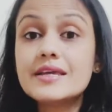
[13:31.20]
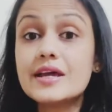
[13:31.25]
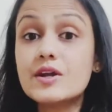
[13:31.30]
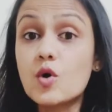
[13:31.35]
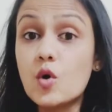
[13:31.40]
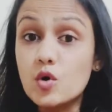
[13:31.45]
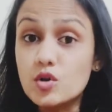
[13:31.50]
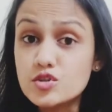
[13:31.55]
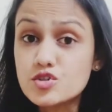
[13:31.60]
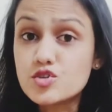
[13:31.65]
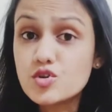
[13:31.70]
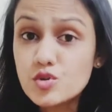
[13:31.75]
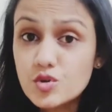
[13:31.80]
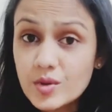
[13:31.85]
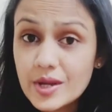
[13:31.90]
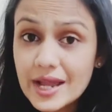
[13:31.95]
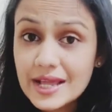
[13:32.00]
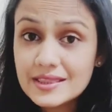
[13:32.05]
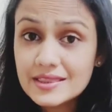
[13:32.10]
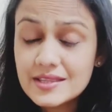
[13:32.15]
can also
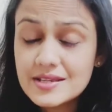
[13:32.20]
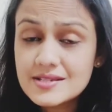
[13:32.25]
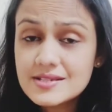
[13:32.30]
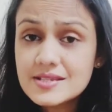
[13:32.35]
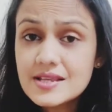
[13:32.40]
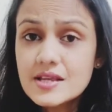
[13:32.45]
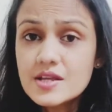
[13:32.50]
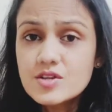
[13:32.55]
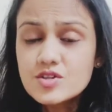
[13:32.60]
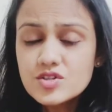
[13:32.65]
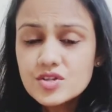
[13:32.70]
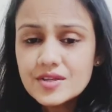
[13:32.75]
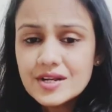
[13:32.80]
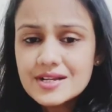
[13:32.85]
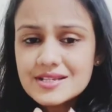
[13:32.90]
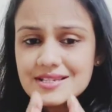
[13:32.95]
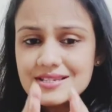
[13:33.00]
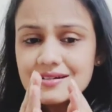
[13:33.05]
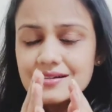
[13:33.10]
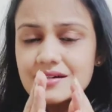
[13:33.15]
look at this. So
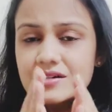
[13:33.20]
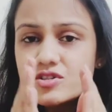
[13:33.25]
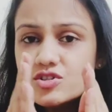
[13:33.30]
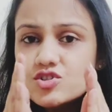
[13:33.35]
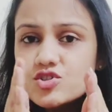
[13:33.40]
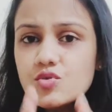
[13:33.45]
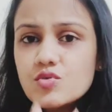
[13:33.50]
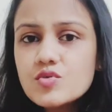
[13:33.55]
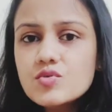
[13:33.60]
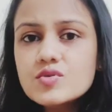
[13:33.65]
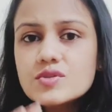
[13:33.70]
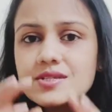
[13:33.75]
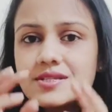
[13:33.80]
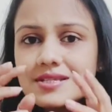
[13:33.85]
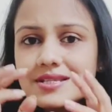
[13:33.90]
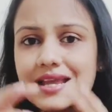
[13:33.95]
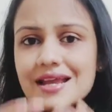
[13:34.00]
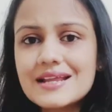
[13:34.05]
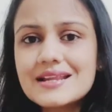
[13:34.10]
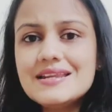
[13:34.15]
there are certain
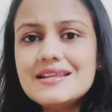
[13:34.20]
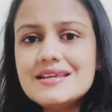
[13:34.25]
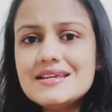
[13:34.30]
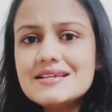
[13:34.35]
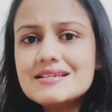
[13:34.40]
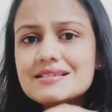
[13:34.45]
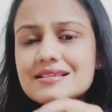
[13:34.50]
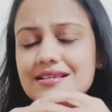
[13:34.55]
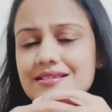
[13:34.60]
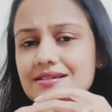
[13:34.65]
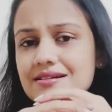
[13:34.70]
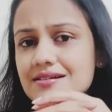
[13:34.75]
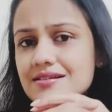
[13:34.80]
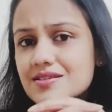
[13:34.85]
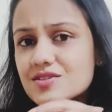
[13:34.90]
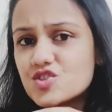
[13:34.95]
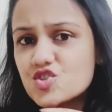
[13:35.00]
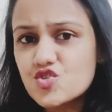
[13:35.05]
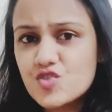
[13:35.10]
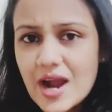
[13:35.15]
tools, techniques, there are
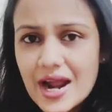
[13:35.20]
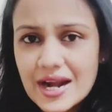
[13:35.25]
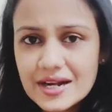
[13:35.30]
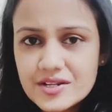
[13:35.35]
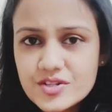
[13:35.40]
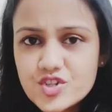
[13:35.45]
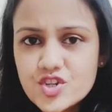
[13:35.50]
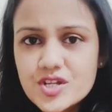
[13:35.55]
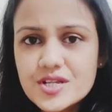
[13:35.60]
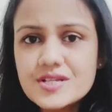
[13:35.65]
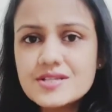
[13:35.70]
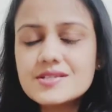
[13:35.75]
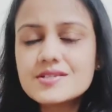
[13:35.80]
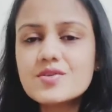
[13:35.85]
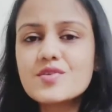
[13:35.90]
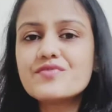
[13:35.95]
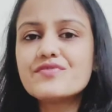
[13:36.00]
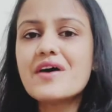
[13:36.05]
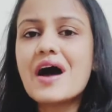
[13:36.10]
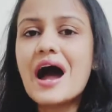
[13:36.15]
certain
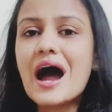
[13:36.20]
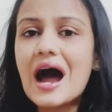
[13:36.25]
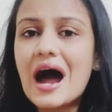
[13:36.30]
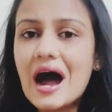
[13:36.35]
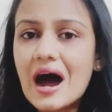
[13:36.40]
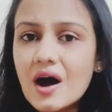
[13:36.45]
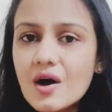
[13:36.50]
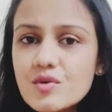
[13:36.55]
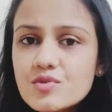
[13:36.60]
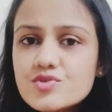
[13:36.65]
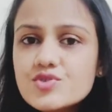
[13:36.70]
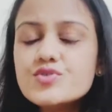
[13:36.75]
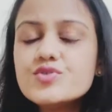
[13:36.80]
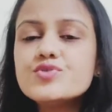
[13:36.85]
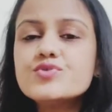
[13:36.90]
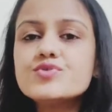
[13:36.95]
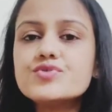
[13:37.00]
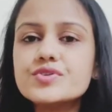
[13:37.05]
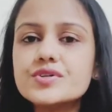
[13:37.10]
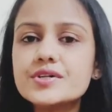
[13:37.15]
strategies of how do
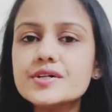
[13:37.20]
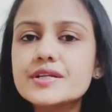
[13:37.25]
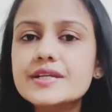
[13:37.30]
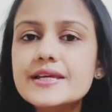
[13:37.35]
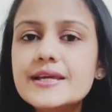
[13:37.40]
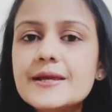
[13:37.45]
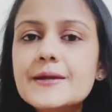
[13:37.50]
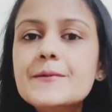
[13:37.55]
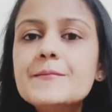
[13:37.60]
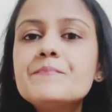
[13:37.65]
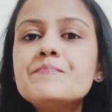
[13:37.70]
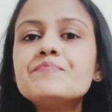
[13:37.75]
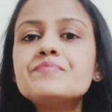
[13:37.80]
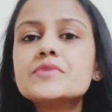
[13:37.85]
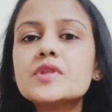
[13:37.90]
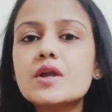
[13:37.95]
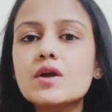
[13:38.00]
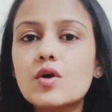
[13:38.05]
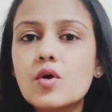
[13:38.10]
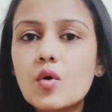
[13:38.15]
you really
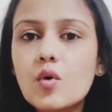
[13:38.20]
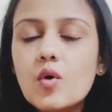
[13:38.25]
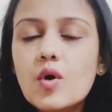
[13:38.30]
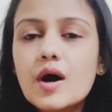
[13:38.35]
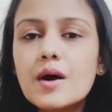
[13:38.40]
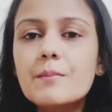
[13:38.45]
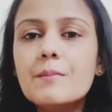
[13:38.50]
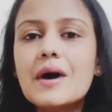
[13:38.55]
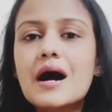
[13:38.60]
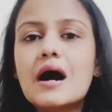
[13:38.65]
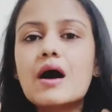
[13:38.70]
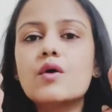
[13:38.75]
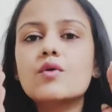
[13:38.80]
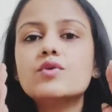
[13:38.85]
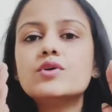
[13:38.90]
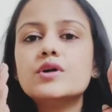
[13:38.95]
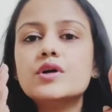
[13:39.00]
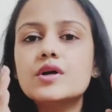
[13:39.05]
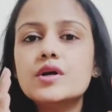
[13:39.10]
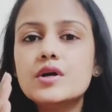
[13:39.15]
go
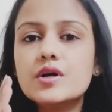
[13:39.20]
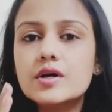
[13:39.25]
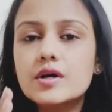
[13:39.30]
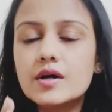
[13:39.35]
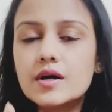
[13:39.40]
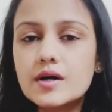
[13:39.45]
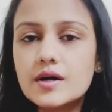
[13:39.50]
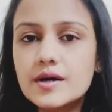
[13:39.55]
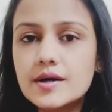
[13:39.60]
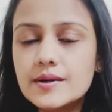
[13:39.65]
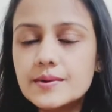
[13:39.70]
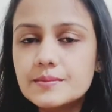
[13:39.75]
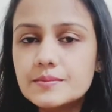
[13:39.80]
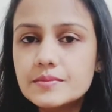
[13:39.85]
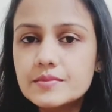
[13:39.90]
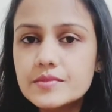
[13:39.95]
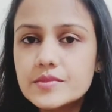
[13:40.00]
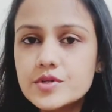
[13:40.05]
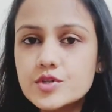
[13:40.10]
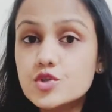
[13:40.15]
about
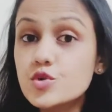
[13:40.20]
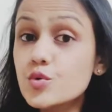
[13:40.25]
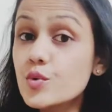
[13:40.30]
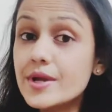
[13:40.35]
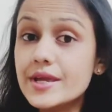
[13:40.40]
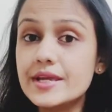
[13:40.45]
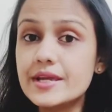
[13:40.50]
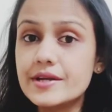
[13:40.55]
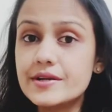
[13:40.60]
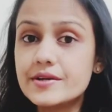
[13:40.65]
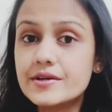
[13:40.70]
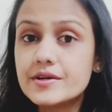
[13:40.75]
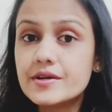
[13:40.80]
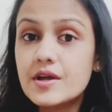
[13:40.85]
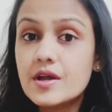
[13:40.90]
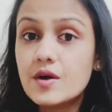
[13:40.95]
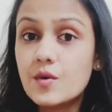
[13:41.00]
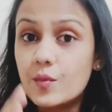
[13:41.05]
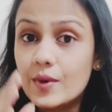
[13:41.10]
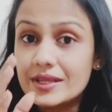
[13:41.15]
doing it.
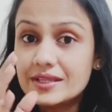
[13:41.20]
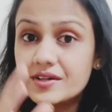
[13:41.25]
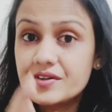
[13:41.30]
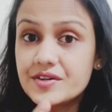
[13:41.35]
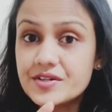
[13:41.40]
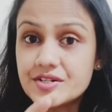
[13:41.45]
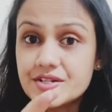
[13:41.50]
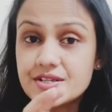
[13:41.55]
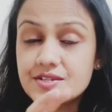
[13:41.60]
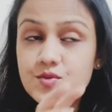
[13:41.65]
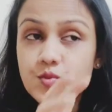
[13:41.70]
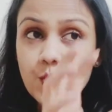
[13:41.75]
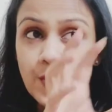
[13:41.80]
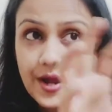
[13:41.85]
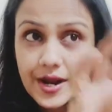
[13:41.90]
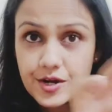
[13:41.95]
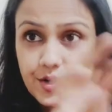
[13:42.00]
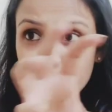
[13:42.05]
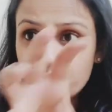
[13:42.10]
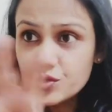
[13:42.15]
Whether it is
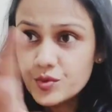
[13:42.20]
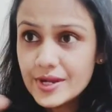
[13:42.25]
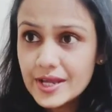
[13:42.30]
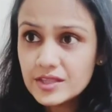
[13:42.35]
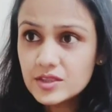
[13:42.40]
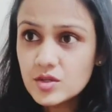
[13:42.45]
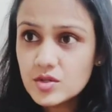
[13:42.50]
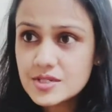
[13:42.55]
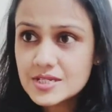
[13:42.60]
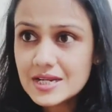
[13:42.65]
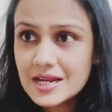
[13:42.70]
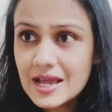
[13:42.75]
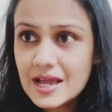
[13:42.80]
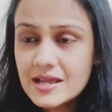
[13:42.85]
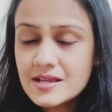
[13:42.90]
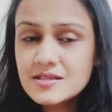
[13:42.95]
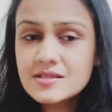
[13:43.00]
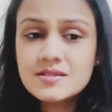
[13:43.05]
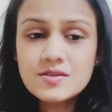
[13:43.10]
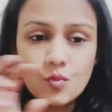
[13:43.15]
where do you get those
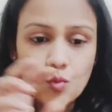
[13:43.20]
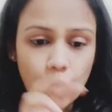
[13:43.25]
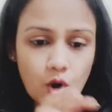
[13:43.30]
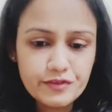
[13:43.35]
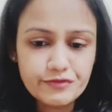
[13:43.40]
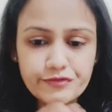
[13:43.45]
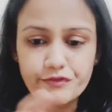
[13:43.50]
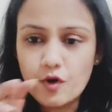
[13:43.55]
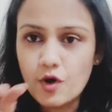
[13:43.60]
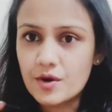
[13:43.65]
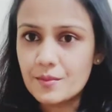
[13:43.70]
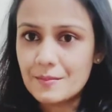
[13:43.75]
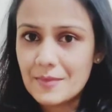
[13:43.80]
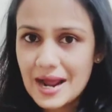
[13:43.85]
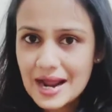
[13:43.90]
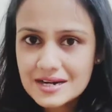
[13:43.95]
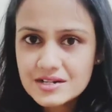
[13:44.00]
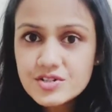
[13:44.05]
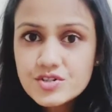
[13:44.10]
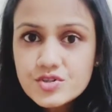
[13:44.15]
clients, what
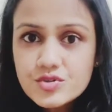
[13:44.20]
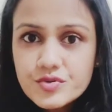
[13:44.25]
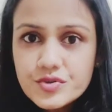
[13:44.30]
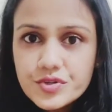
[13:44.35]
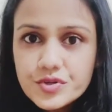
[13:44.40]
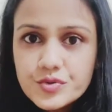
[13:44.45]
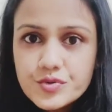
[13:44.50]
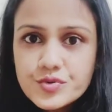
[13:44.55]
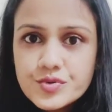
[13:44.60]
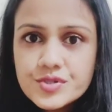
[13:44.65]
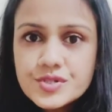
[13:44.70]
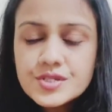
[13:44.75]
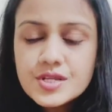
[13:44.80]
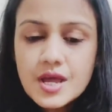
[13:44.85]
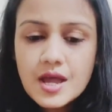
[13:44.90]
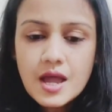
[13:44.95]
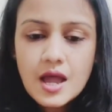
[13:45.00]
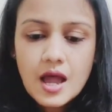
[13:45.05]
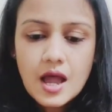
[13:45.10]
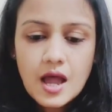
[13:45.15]
format to
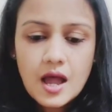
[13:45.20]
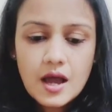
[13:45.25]
use,